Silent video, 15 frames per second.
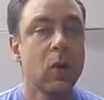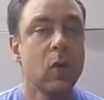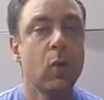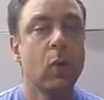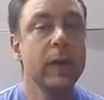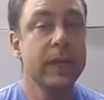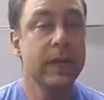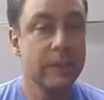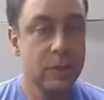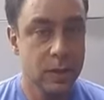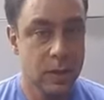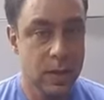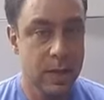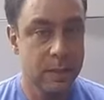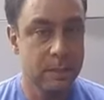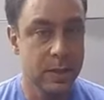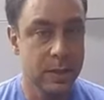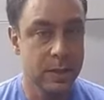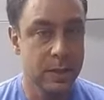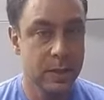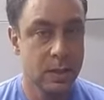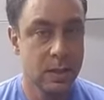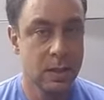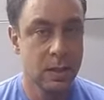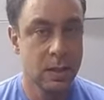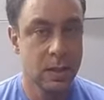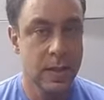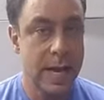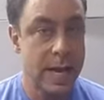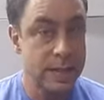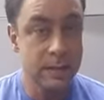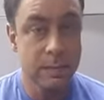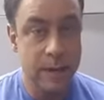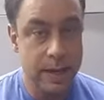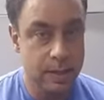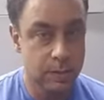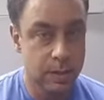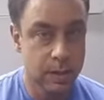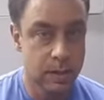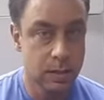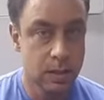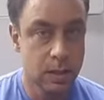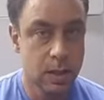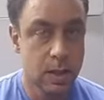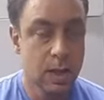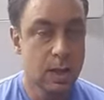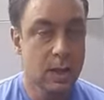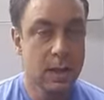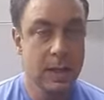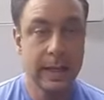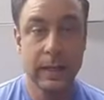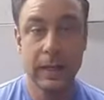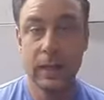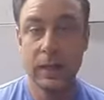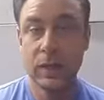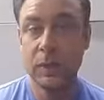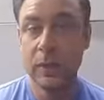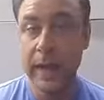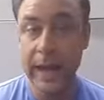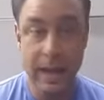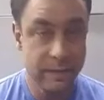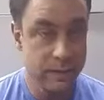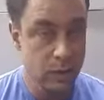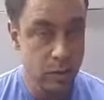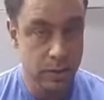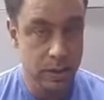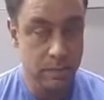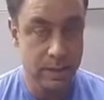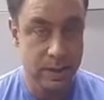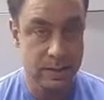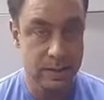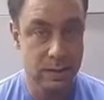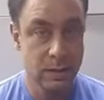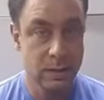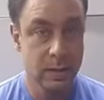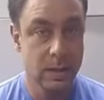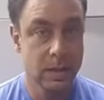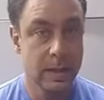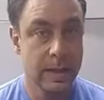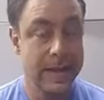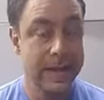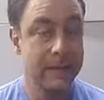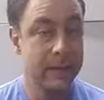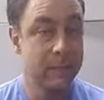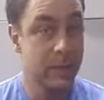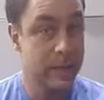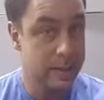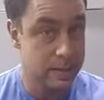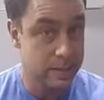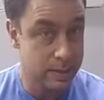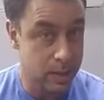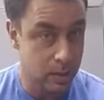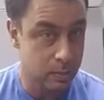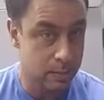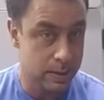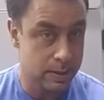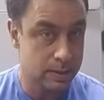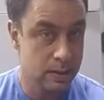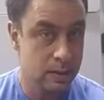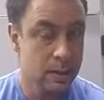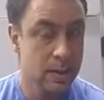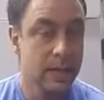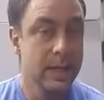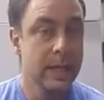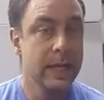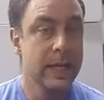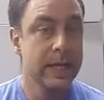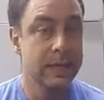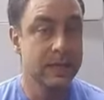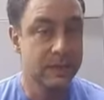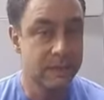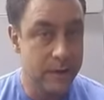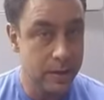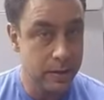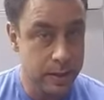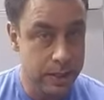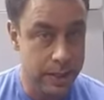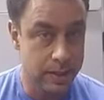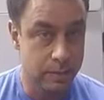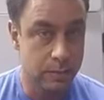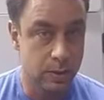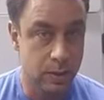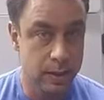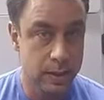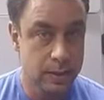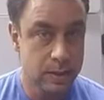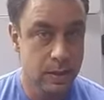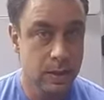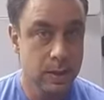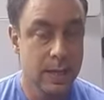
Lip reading: What have you accomplished as a bodybuilder? Like, you haven't grown a muscle. It breaks down muscle. It's very catabolic.